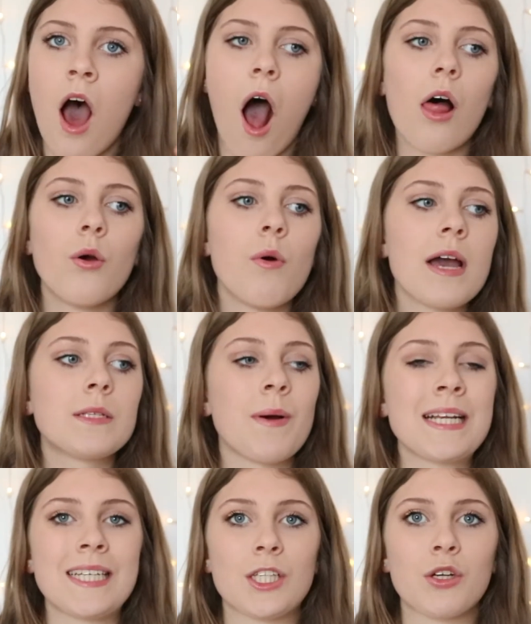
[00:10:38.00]
Otherwise
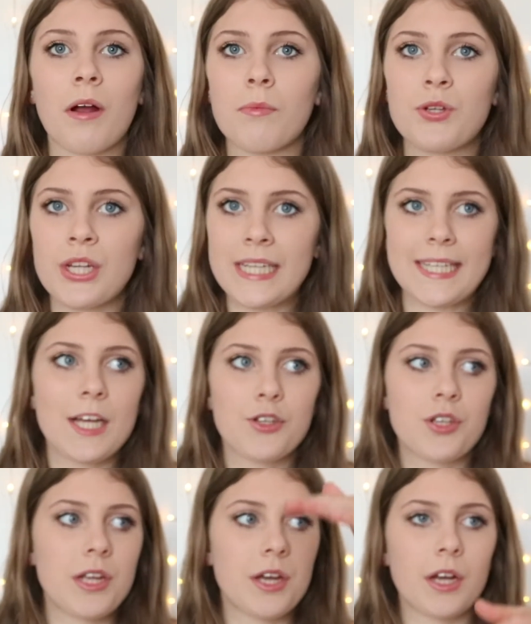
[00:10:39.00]
my description is
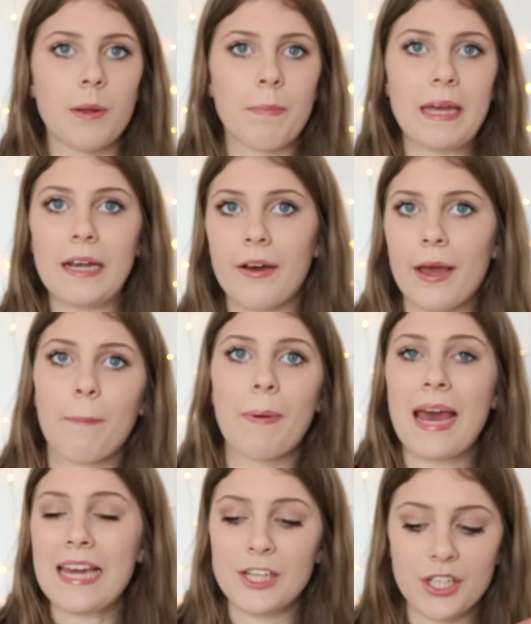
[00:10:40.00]
literally going to be like
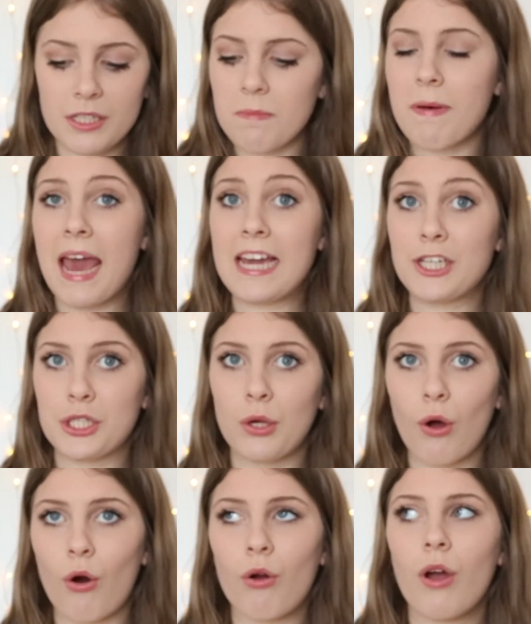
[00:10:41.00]
pages and pages
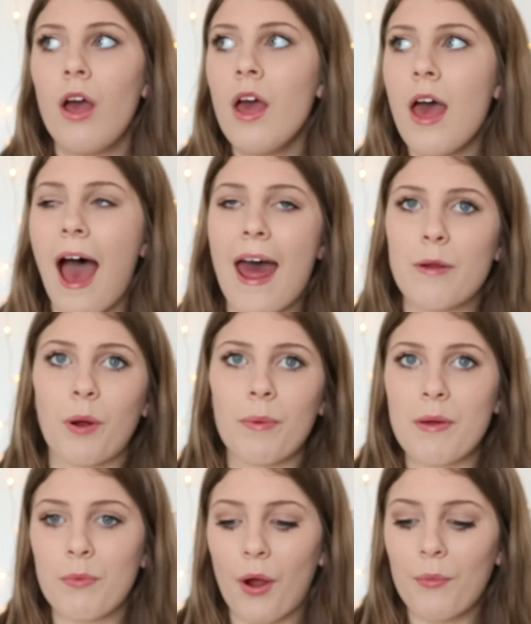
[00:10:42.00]
long, and it
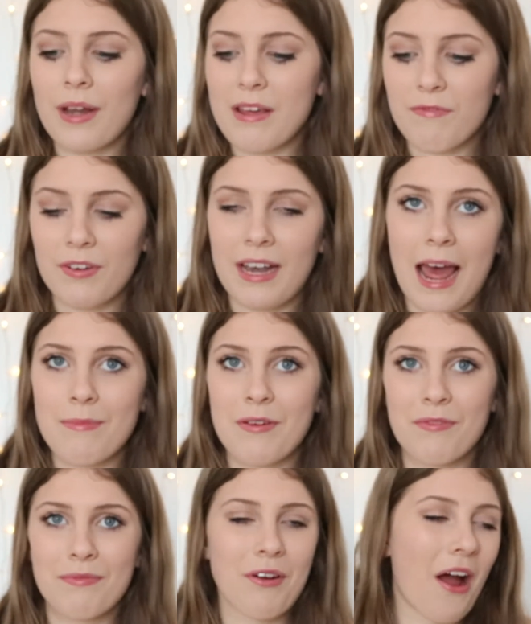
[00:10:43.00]
probably won't even let
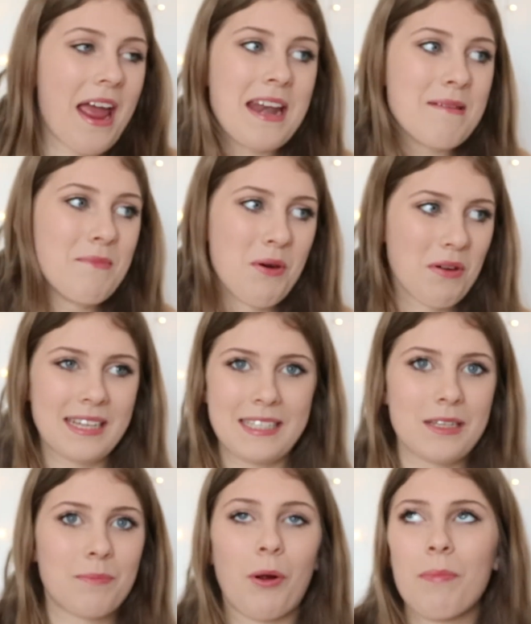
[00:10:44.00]
me write anymore because
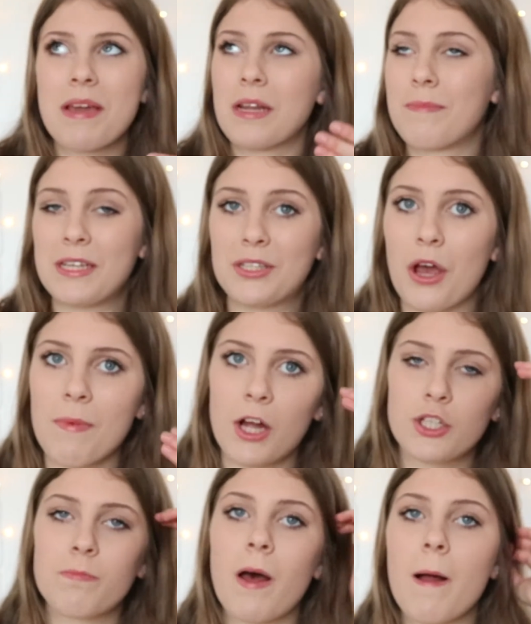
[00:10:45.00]
there's probably going to be so
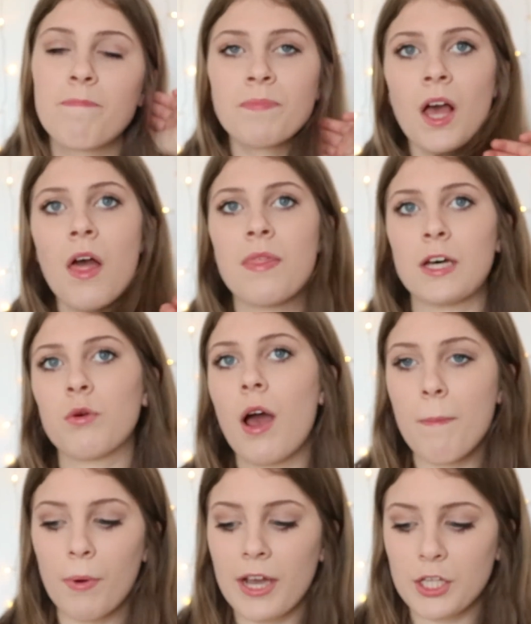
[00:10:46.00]
much, but that's what
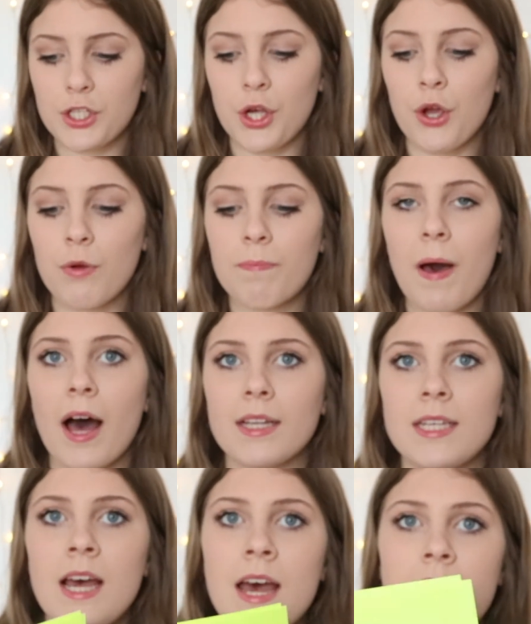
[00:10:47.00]
I might do.
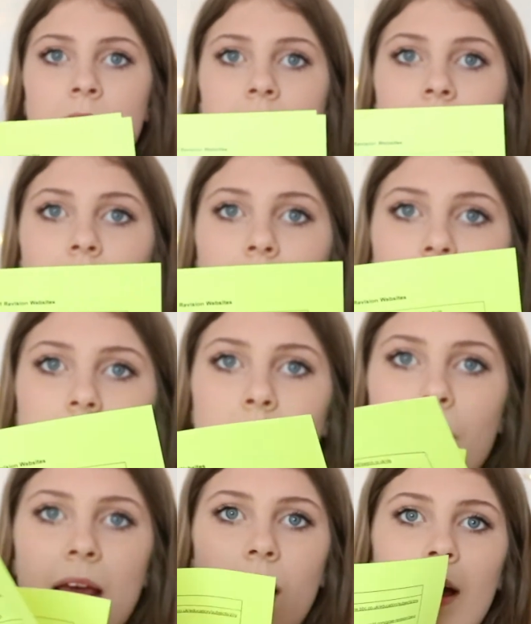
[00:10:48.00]
But it looks a
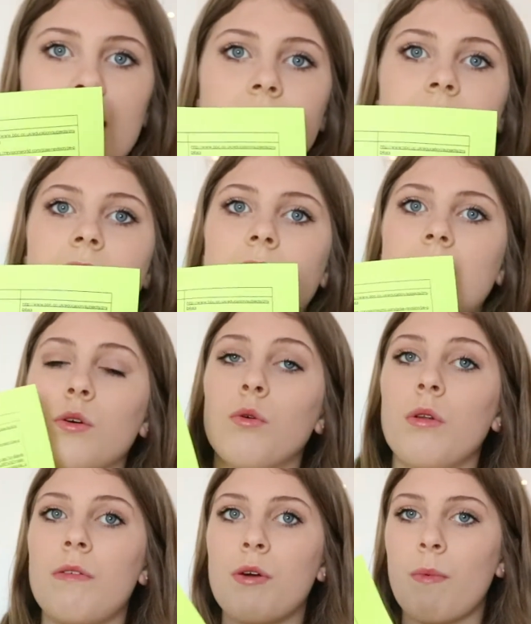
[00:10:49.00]
bit like this,
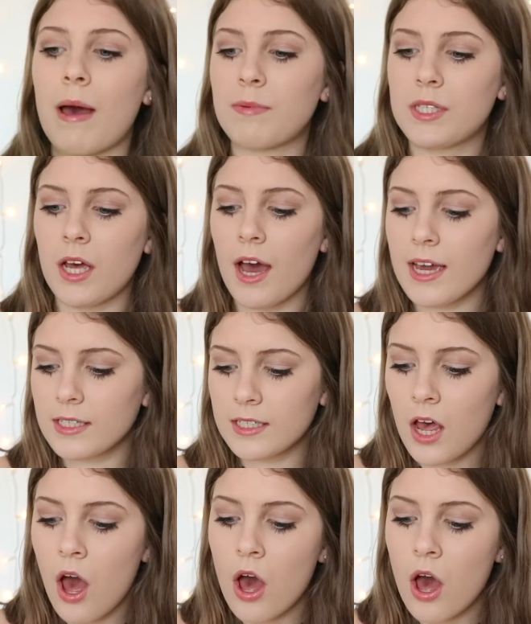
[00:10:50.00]
all of the websites.